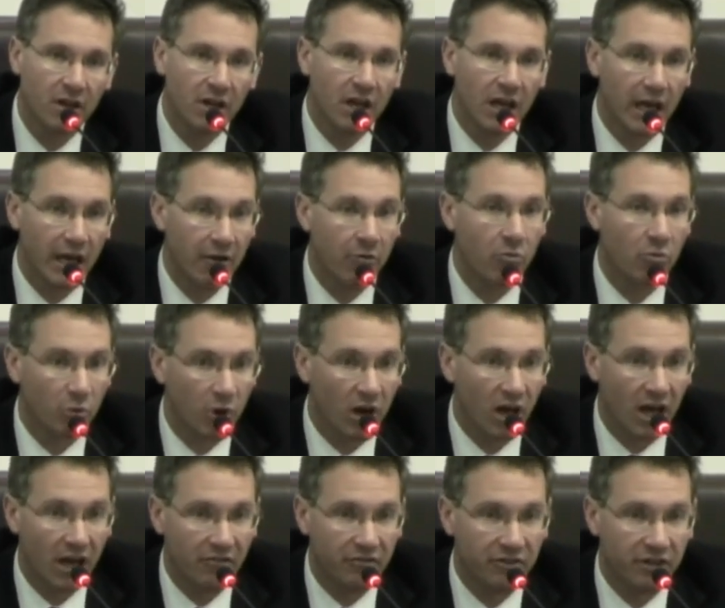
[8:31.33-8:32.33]
And when
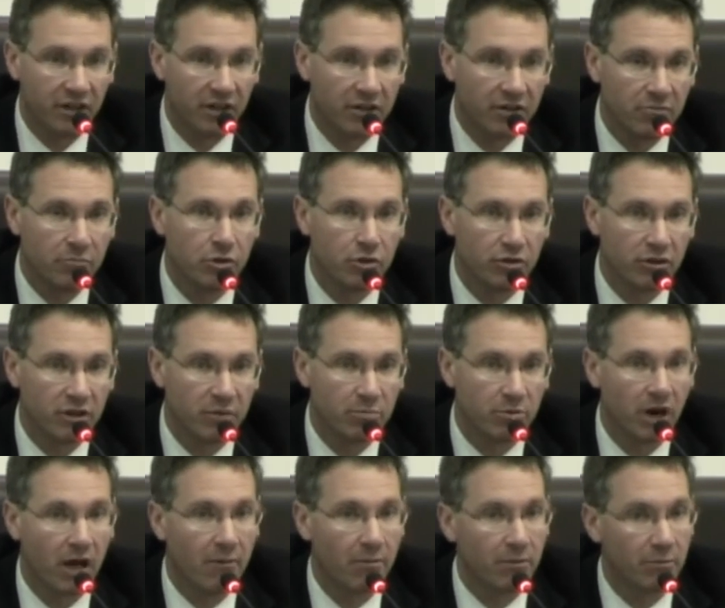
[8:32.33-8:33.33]
I see a community
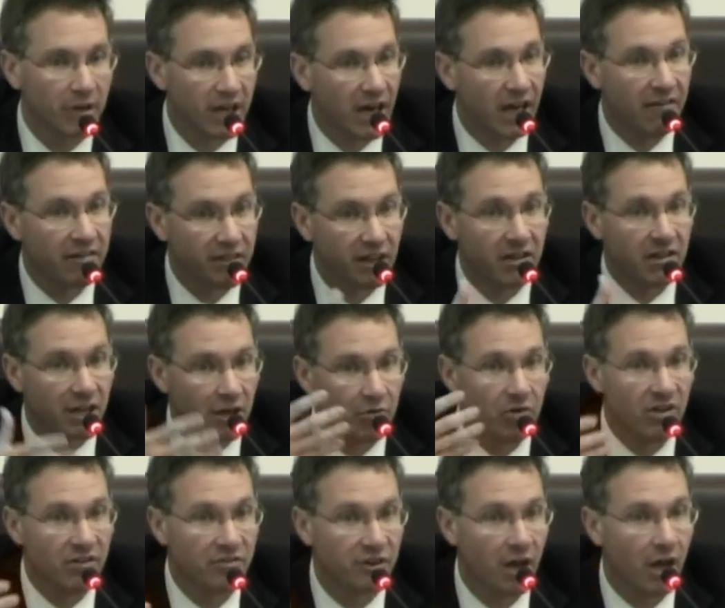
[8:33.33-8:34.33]
problem and I think there
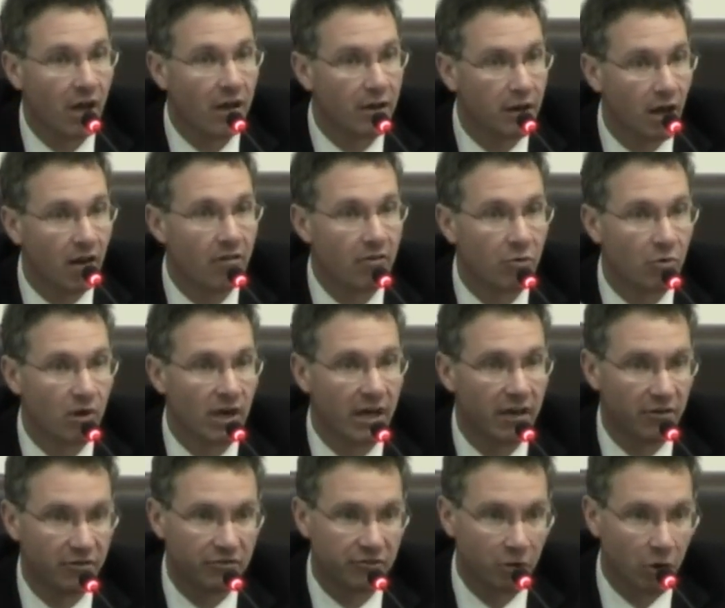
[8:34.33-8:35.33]
is another way to
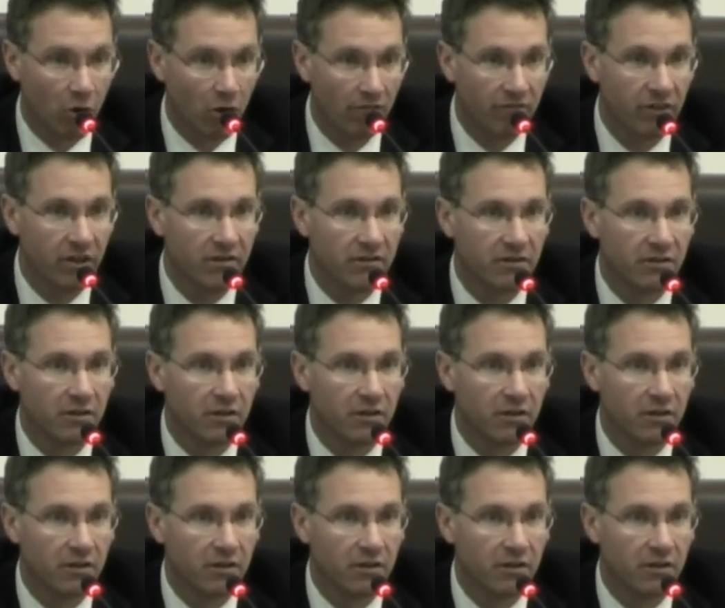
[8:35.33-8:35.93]
solve it,